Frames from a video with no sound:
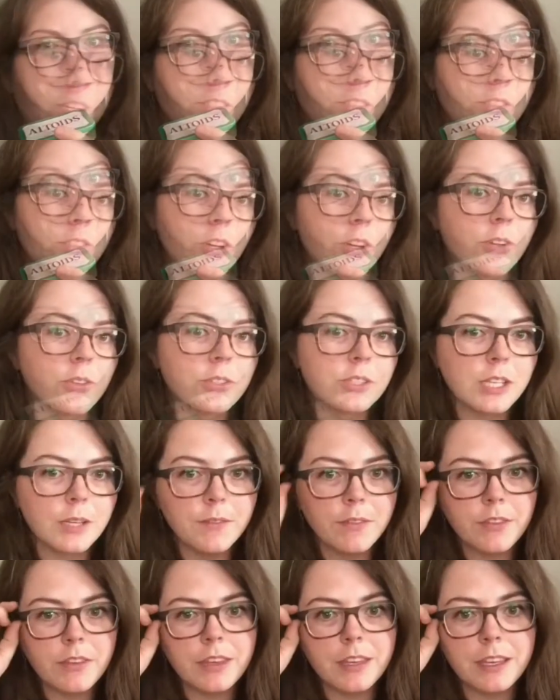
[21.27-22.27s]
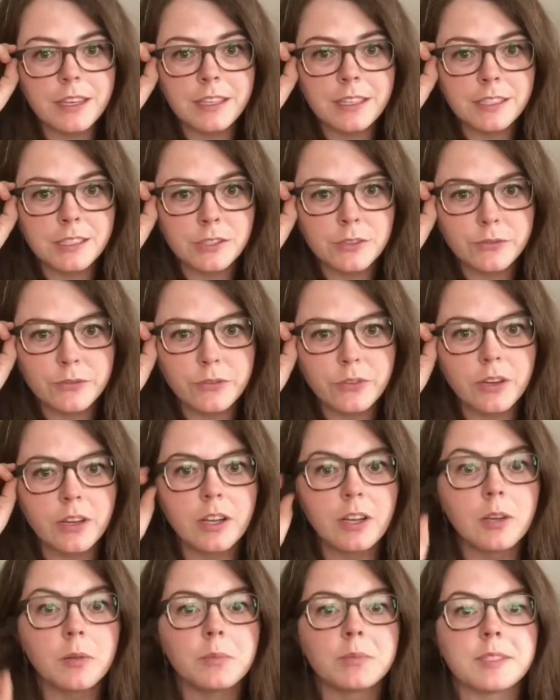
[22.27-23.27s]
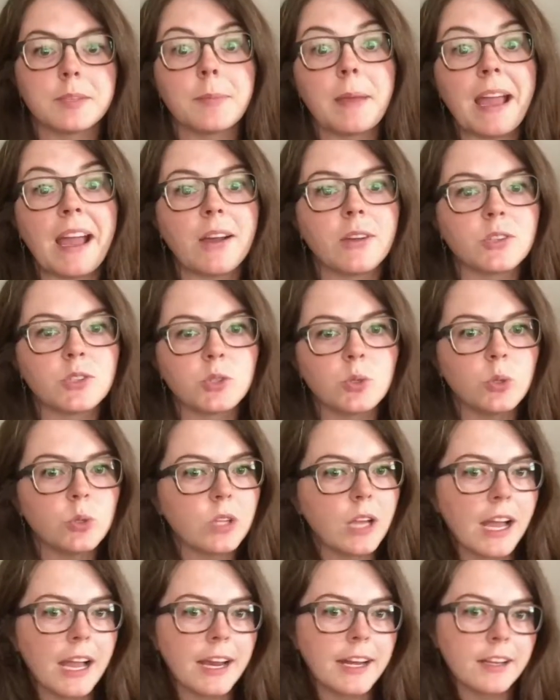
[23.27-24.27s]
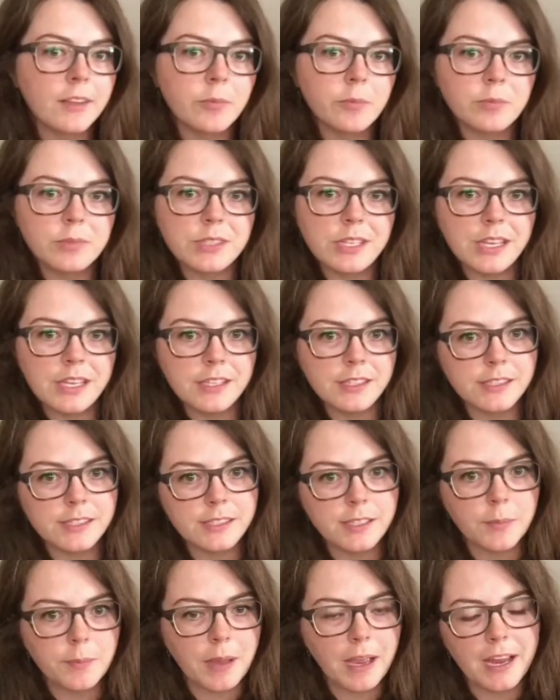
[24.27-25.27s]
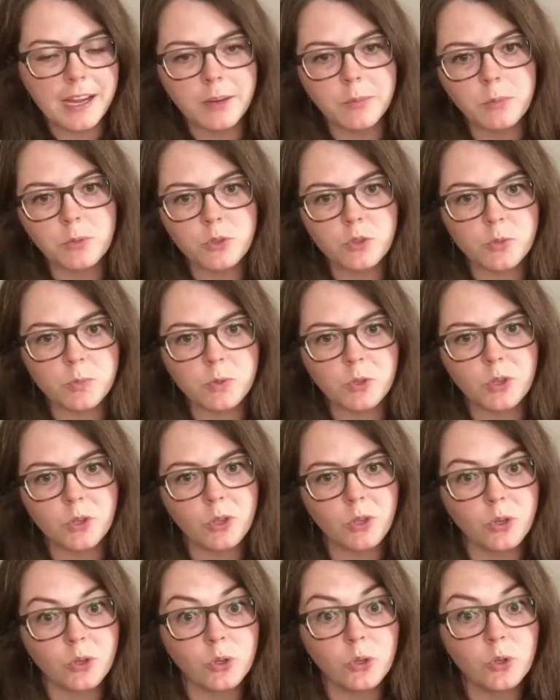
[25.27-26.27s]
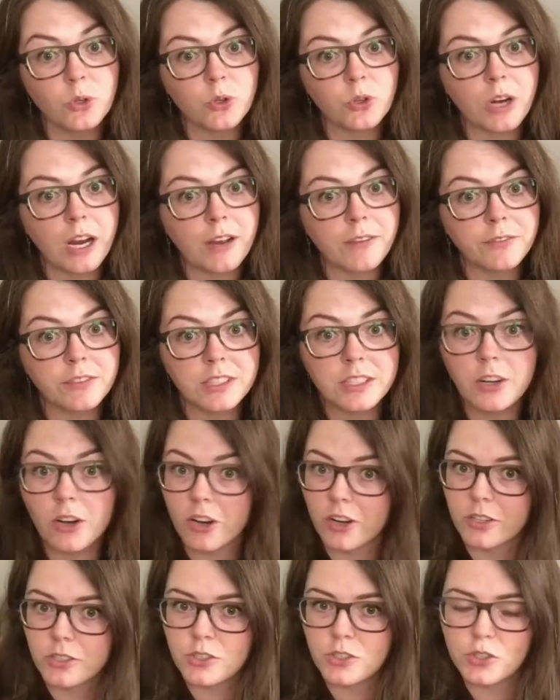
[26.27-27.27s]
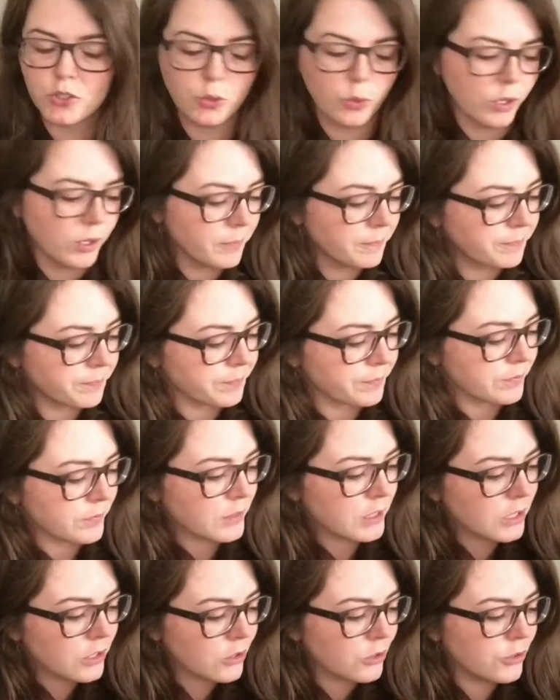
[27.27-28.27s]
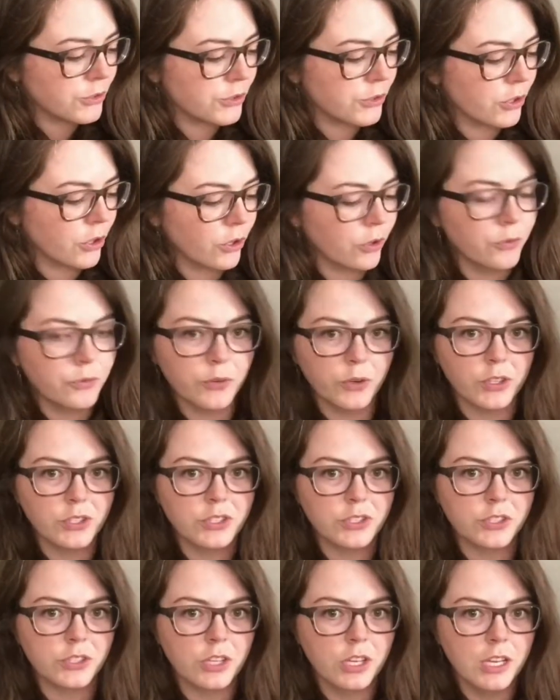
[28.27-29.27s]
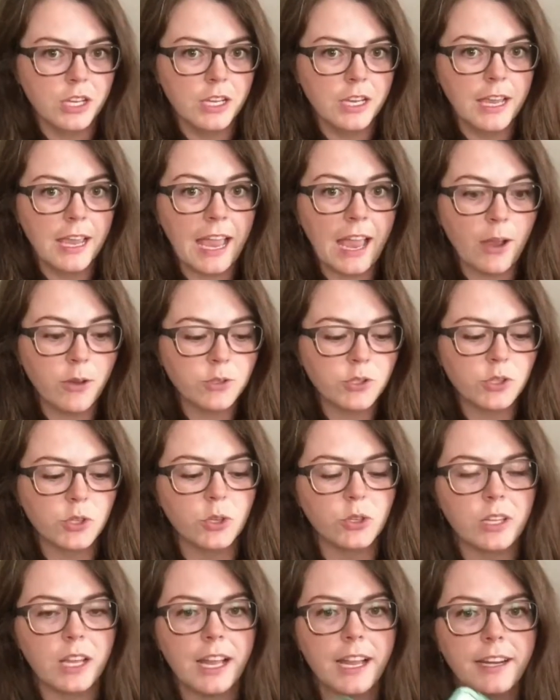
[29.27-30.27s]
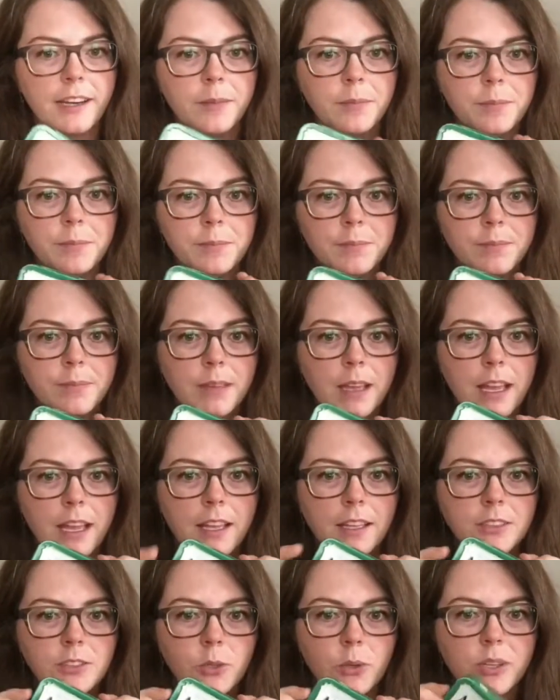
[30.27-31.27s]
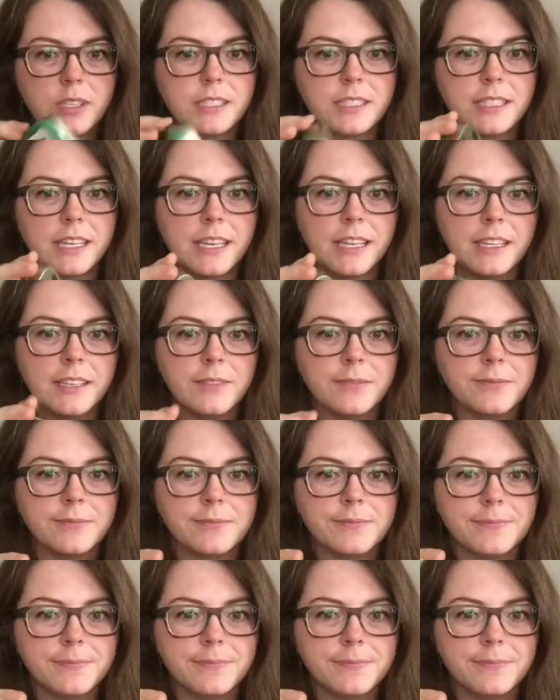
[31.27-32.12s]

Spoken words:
So some of it is from some household items and some items from your local craft and art store. So first household item, Altoids tin.